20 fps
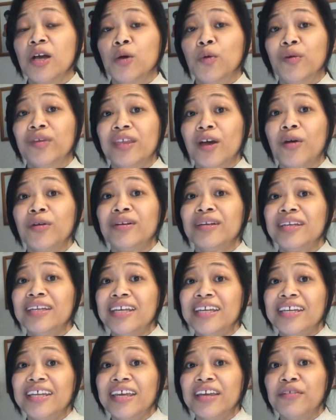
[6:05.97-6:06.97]
without
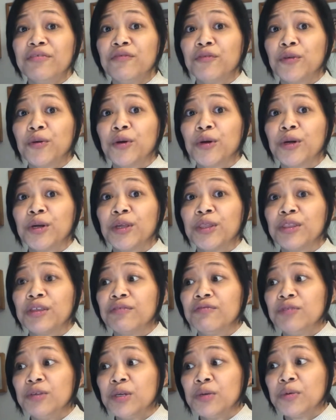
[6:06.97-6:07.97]
needing for the
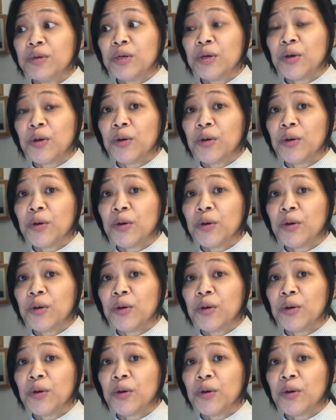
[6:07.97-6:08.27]
viewer